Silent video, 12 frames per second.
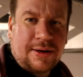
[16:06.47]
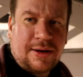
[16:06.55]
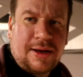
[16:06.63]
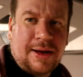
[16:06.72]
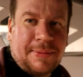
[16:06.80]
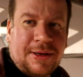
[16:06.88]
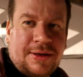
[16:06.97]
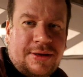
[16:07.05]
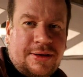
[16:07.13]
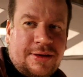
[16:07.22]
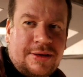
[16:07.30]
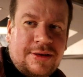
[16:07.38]
I am.
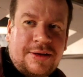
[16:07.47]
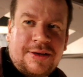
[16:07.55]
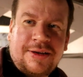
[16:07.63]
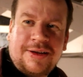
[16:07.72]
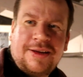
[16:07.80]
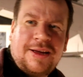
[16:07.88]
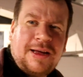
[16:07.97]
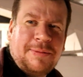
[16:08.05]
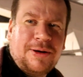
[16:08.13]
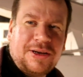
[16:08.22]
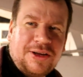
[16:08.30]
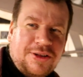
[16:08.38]
I'm
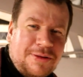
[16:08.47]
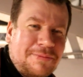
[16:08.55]
only on the